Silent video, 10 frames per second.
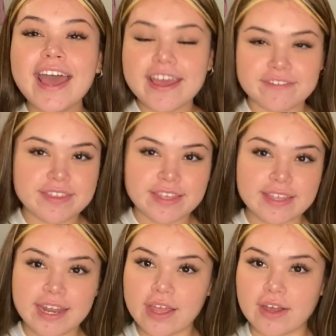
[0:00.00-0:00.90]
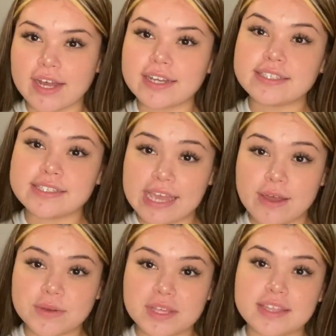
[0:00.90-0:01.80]
everything that I got
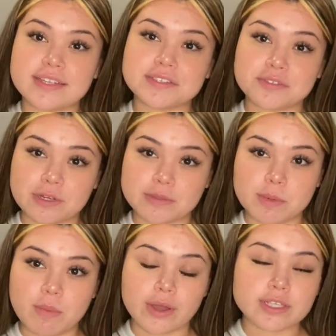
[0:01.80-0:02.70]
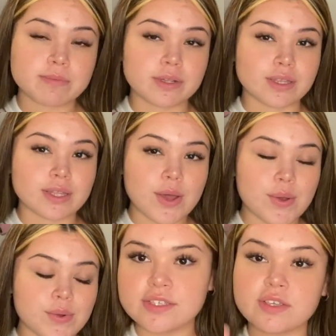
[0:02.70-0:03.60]
down in the description box
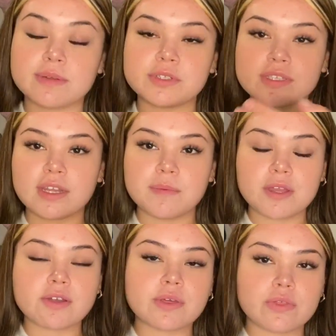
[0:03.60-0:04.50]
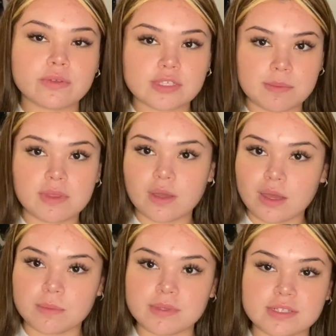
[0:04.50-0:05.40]
below. So I'm just going to be going through some of the
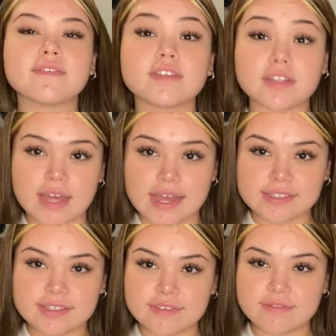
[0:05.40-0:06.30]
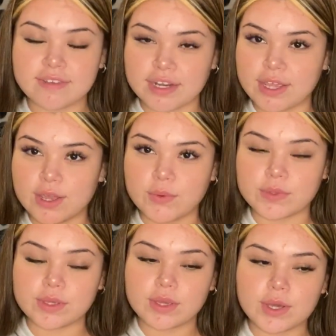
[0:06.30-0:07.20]
comments of the last video
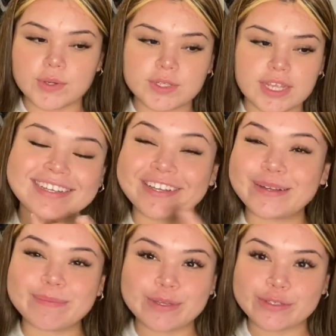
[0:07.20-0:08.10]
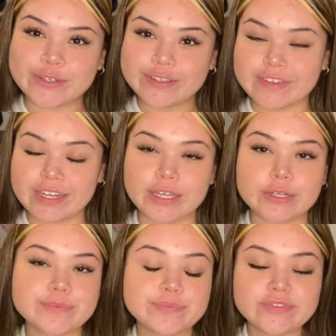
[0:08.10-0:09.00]
with GON. I hope you enjoy the
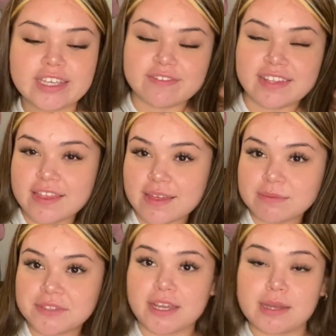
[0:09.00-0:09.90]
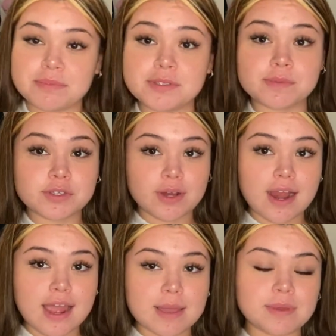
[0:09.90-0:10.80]
video. Give it a thumbs up,
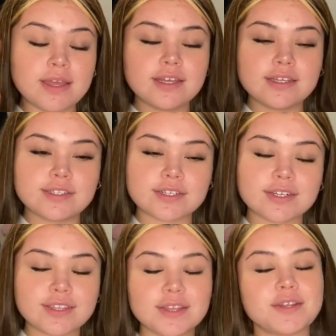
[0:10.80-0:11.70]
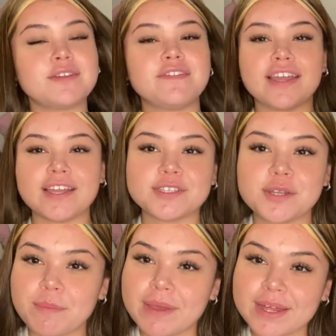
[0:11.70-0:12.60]
subscribe, turn on the
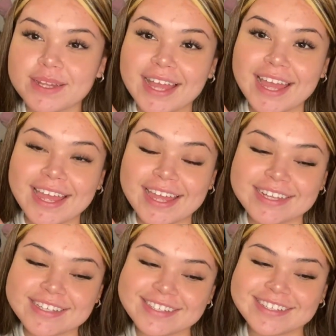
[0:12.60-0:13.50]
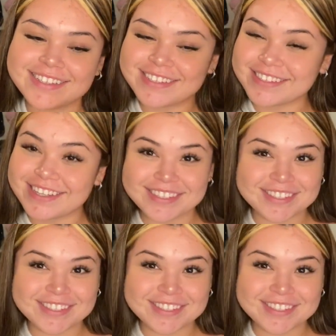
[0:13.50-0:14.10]
notification bell, and let's get